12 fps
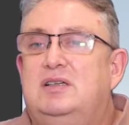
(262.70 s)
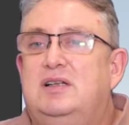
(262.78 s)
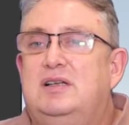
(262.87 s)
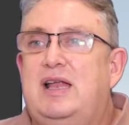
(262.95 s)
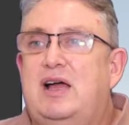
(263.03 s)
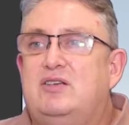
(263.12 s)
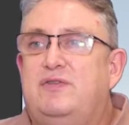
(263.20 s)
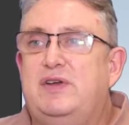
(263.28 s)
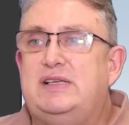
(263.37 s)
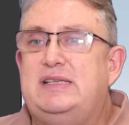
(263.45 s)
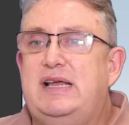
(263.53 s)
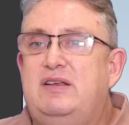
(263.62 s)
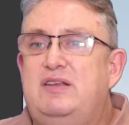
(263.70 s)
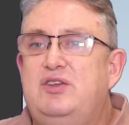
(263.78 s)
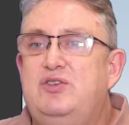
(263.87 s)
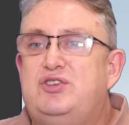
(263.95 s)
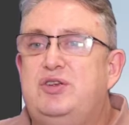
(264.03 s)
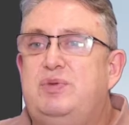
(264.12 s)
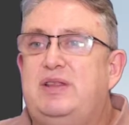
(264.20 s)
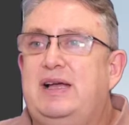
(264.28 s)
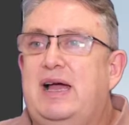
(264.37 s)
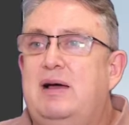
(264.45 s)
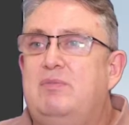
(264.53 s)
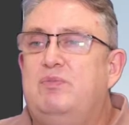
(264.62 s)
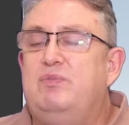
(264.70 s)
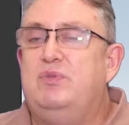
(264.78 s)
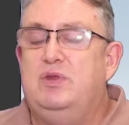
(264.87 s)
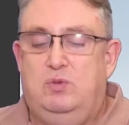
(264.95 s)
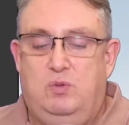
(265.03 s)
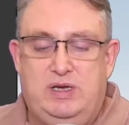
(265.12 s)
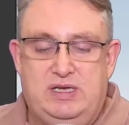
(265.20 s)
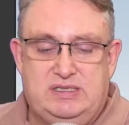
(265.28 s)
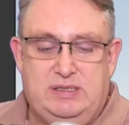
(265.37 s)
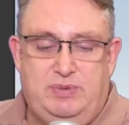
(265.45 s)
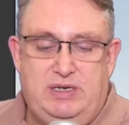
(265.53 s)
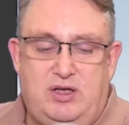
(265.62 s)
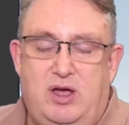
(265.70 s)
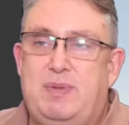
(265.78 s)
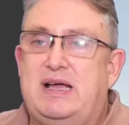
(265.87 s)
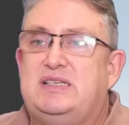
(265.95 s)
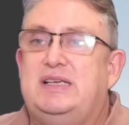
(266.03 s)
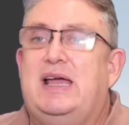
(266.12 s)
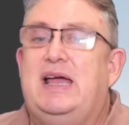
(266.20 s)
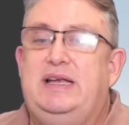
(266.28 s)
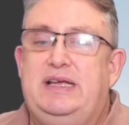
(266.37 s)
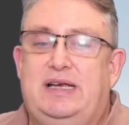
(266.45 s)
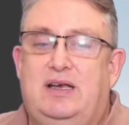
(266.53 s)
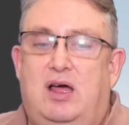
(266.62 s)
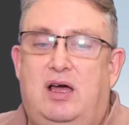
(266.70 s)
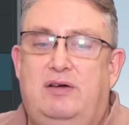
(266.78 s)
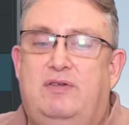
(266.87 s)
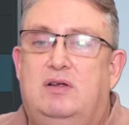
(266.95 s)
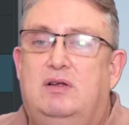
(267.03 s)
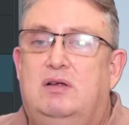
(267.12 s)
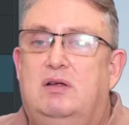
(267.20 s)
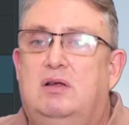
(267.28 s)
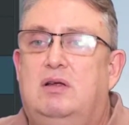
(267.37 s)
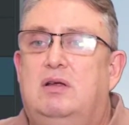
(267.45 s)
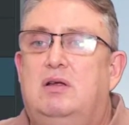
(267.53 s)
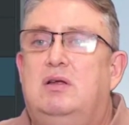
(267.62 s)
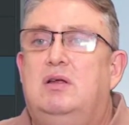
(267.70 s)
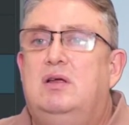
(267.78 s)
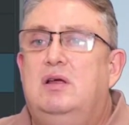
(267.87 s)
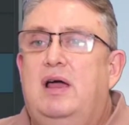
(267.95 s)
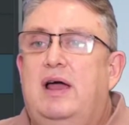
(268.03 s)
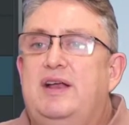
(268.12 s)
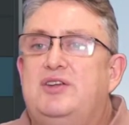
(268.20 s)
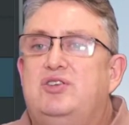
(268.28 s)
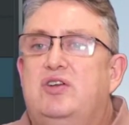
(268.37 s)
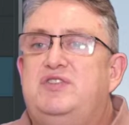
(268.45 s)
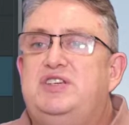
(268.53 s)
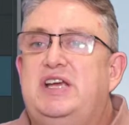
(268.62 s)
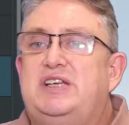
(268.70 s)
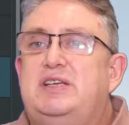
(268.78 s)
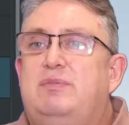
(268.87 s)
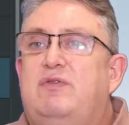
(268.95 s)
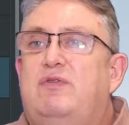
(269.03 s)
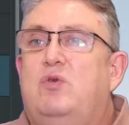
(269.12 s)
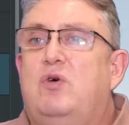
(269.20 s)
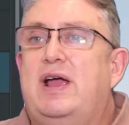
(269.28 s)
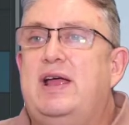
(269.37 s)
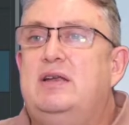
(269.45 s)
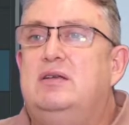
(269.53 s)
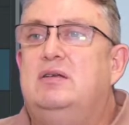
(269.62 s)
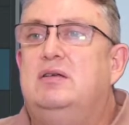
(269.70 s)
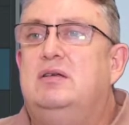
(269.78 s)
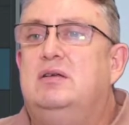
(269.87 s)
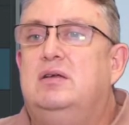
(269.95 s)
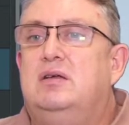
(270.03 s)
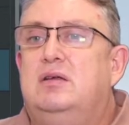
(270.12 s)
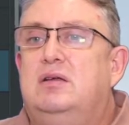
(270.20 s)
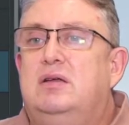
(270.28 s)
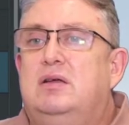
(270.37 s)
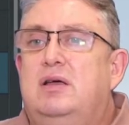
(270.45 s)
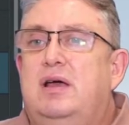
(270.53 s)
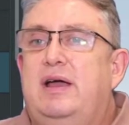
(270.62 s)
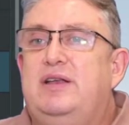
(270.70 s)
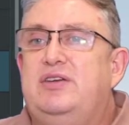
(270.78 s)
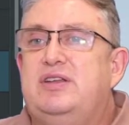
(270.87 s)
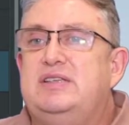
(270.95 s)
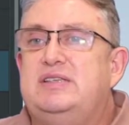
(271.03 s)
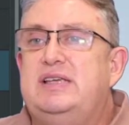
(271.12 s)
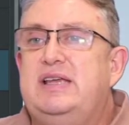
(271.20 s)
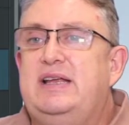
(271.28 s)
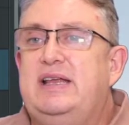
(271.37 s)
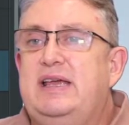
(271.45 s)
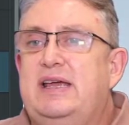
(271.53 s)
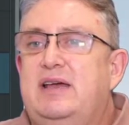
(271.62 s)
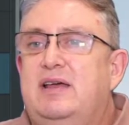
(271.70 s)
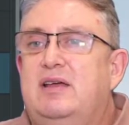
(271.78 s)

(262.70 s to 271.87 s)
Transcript: Now to fix that YouTube thing up, we can simply go back to Kdenlive. And I should have checked it beforehand. And you can see in here,